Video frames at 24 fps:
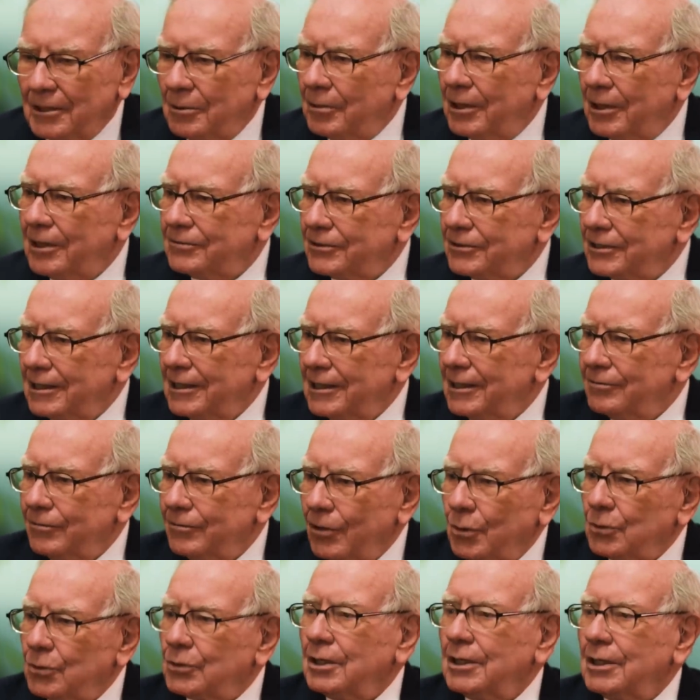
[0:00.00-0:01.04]
wherever you live
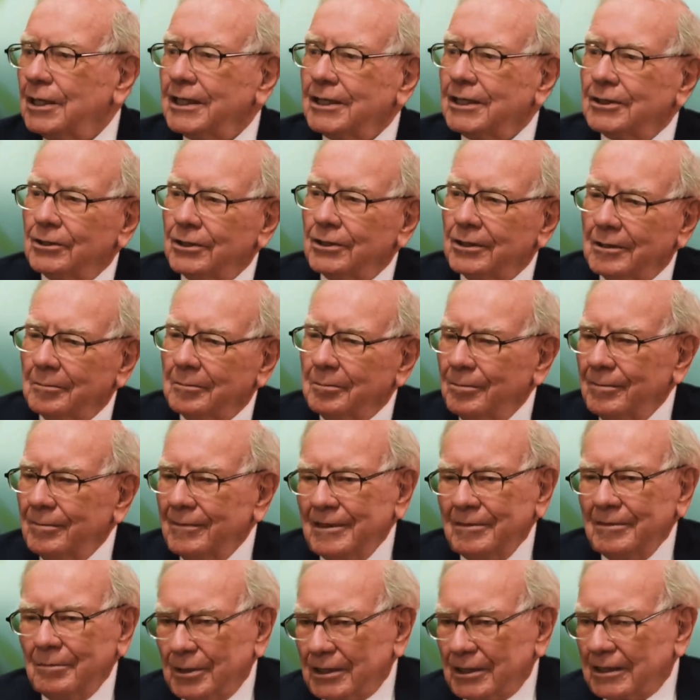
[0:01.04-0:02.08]
locally, or a
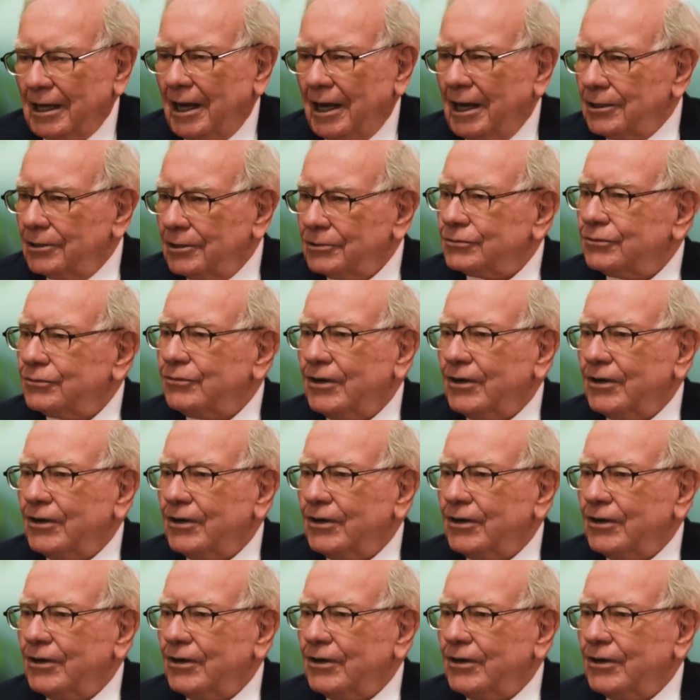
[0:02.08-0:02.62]
McDonald's